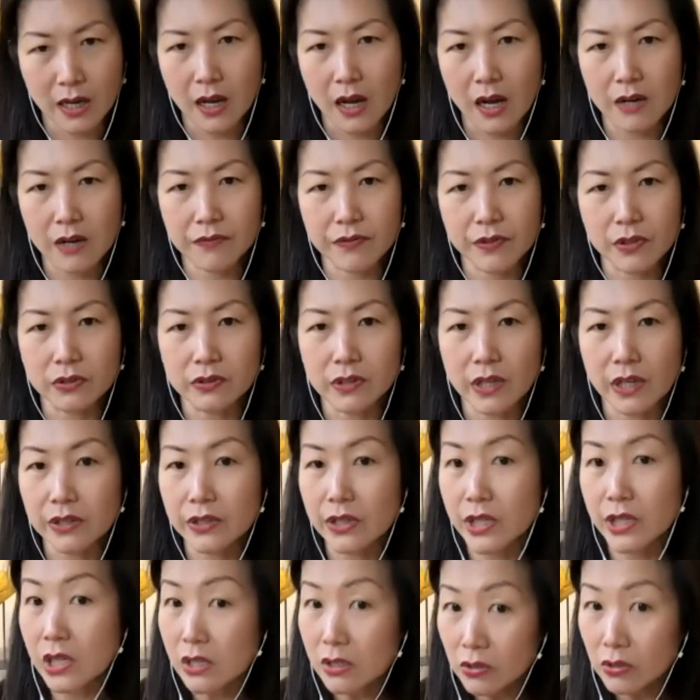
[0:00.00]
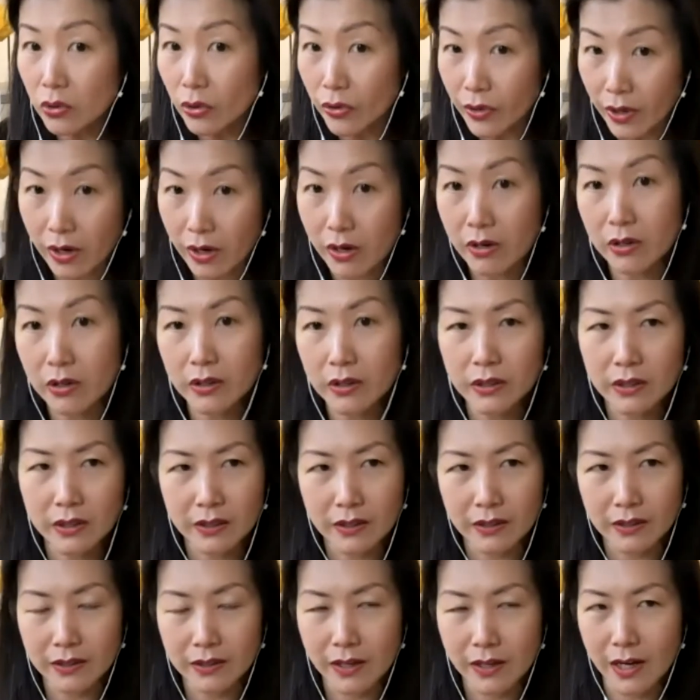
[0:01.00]
I feel neither here nor there,
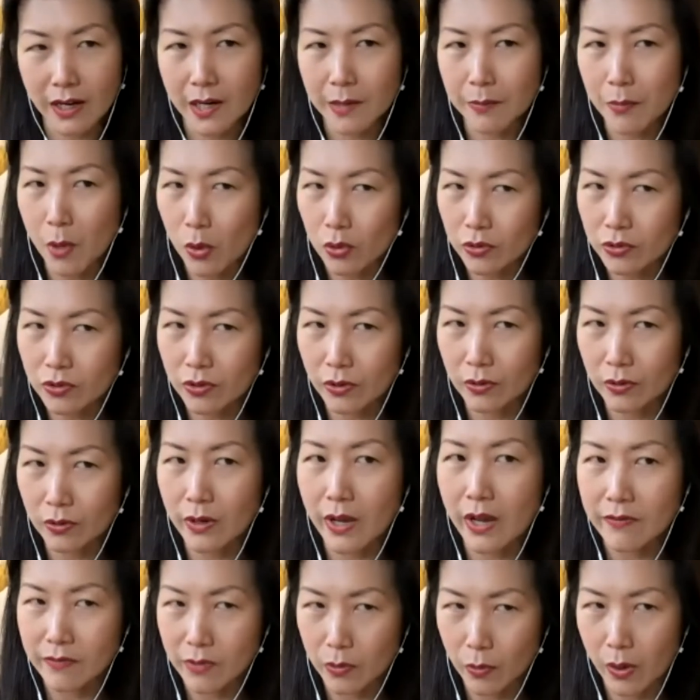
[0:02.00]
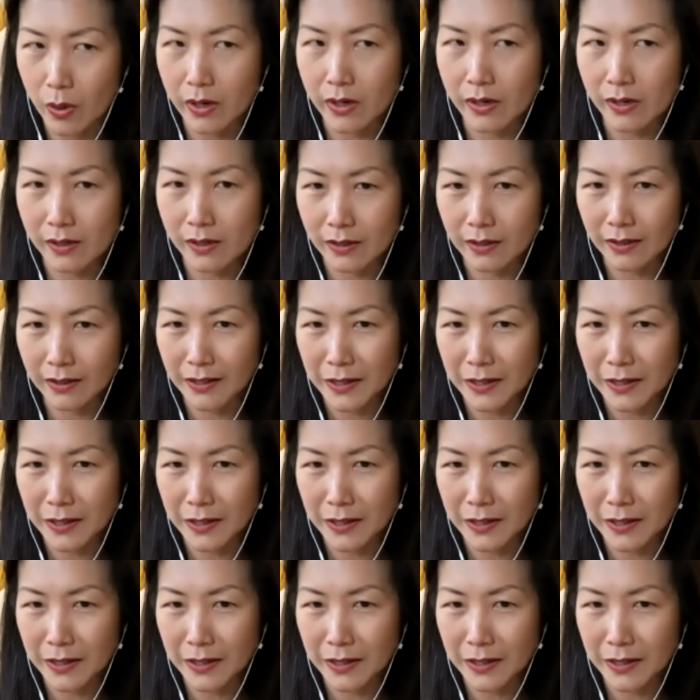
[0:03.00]
yet I am also everywhere.